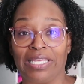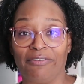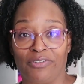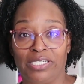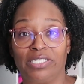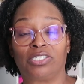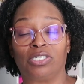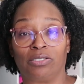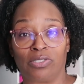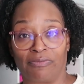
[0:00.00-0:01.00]
gifted
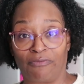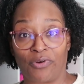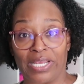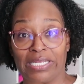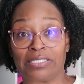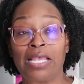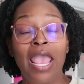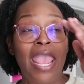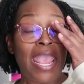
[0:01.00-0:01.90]
to some friends.